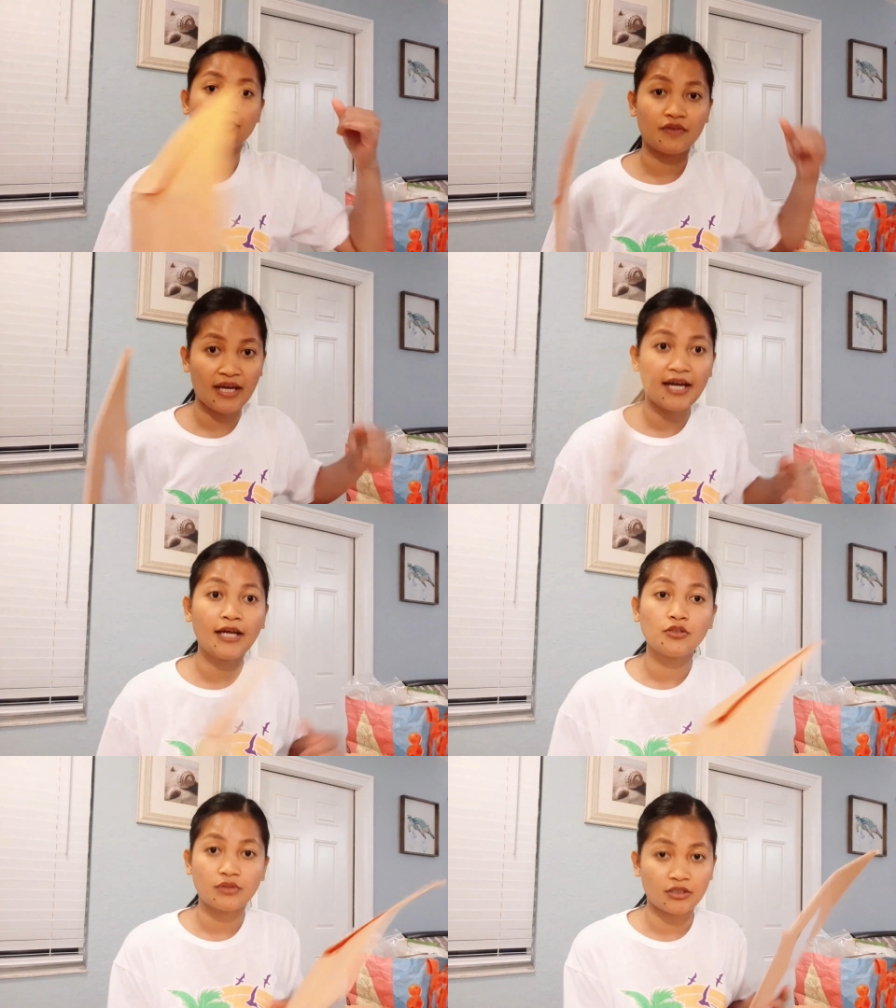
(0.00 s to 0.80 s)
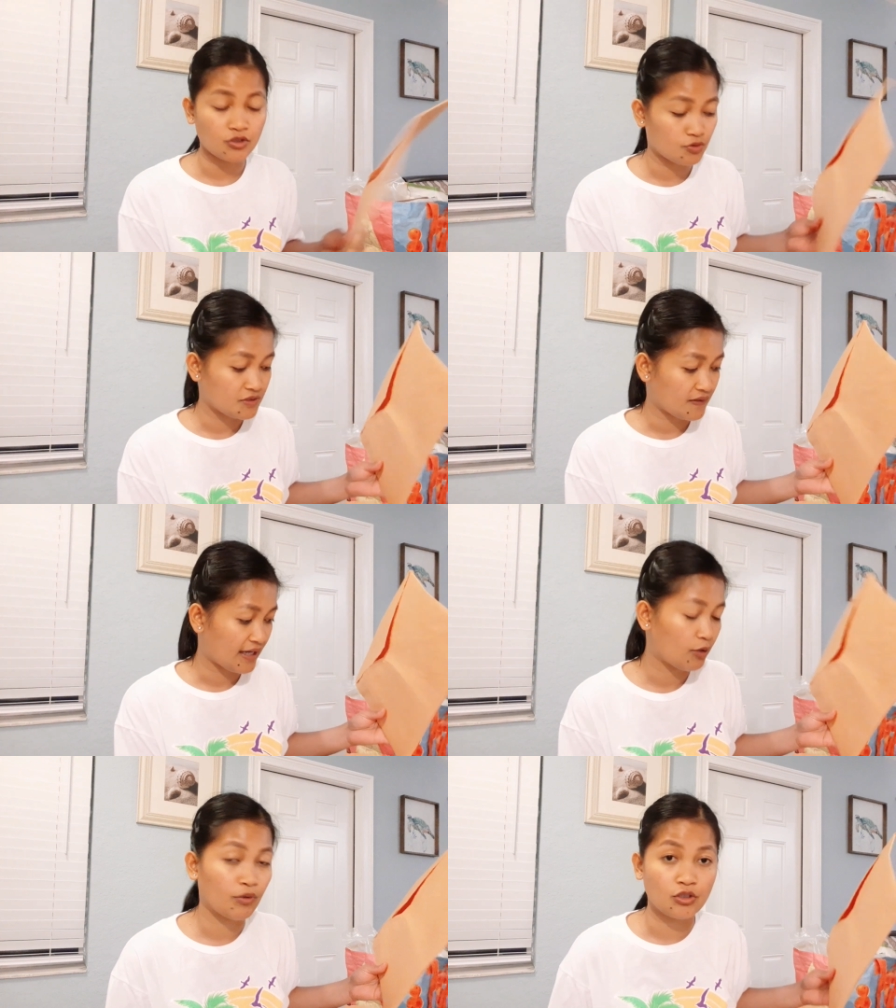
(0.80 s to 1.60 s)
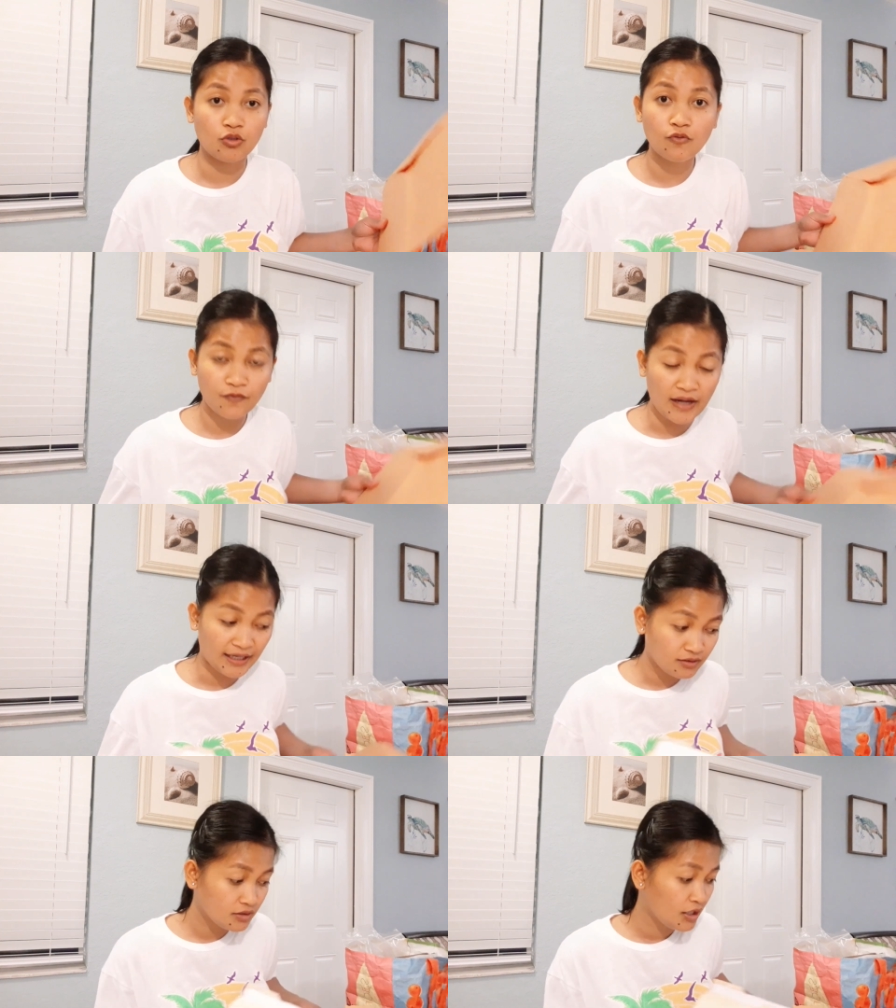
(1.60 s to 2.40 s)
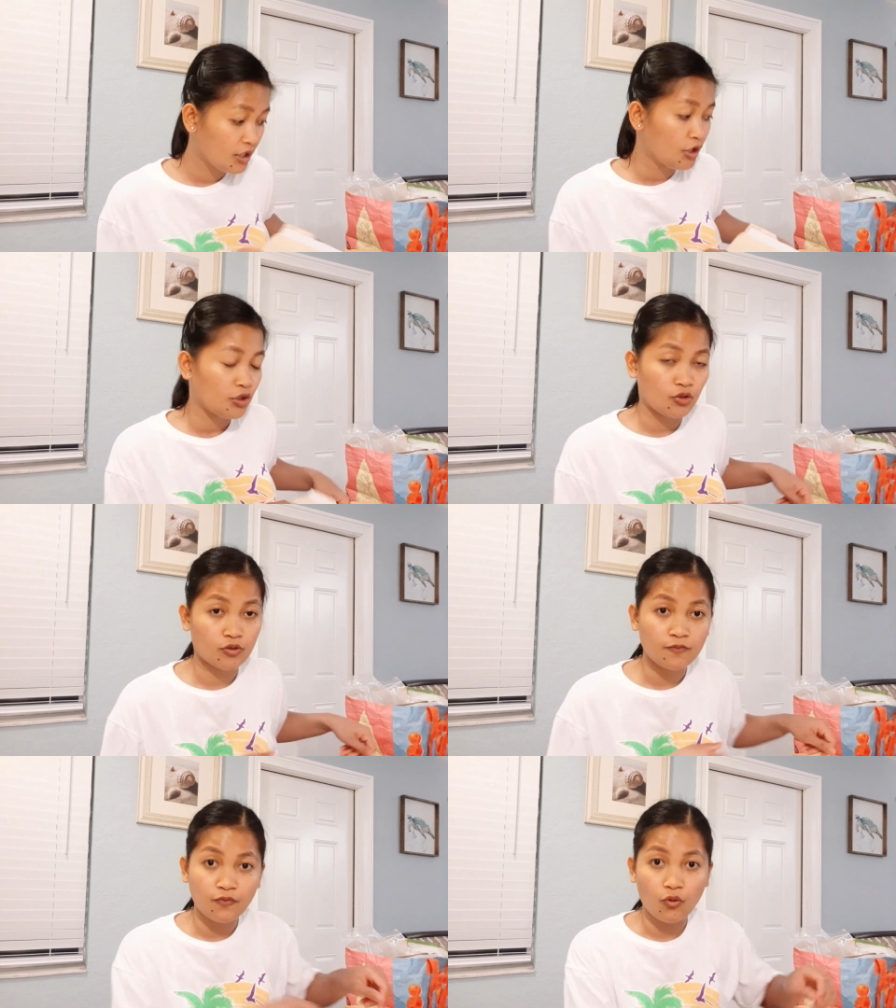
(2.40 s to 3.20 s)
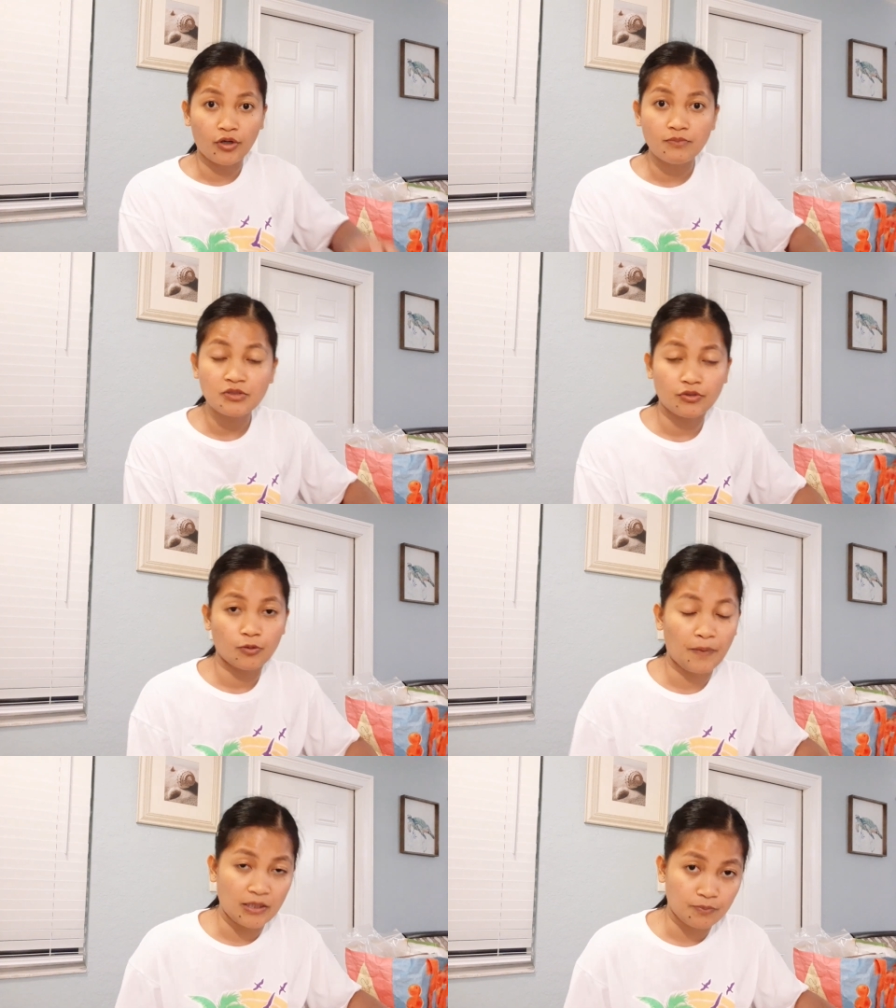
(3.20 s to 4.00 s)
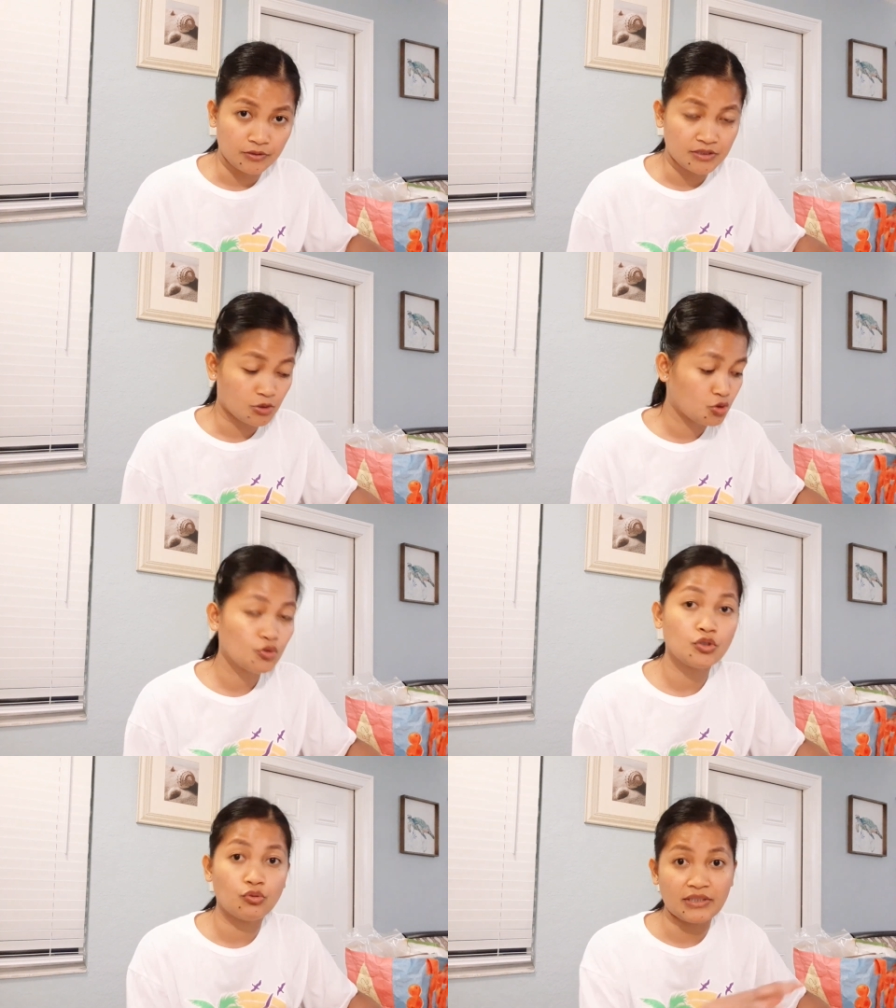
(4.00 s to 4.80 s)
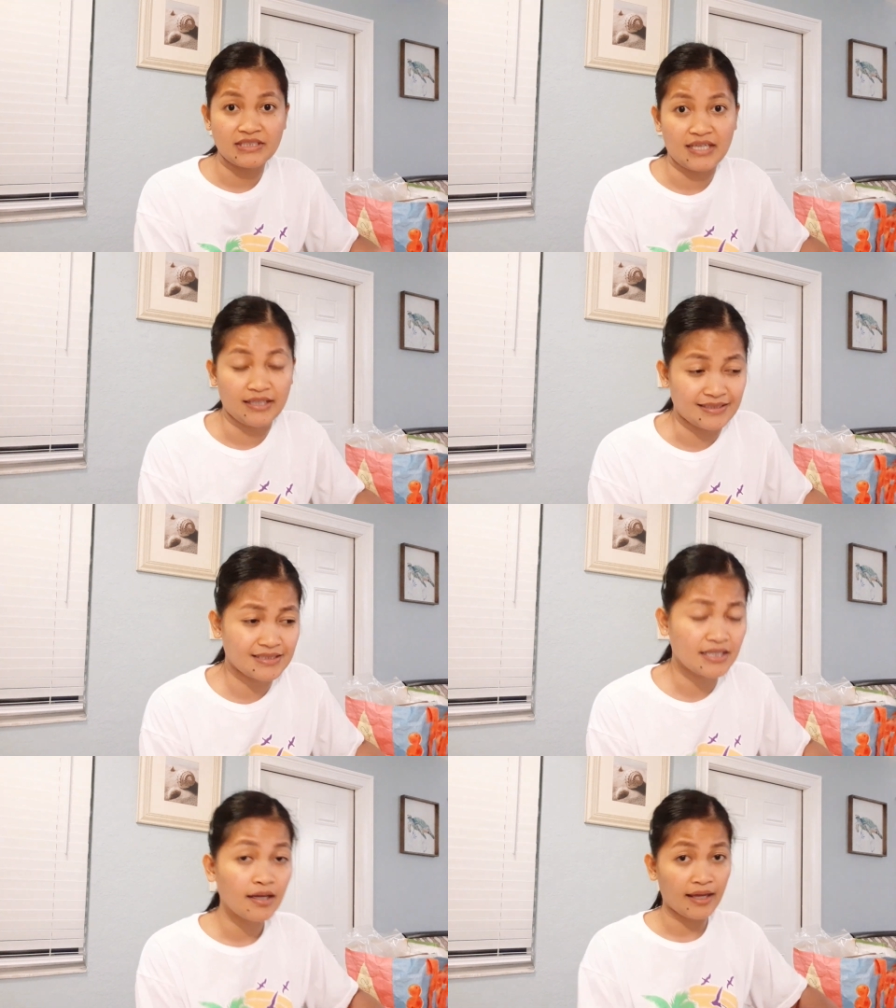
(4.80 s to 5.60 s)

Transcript: to that, you can use that when you file your forms or your papers to USCIS.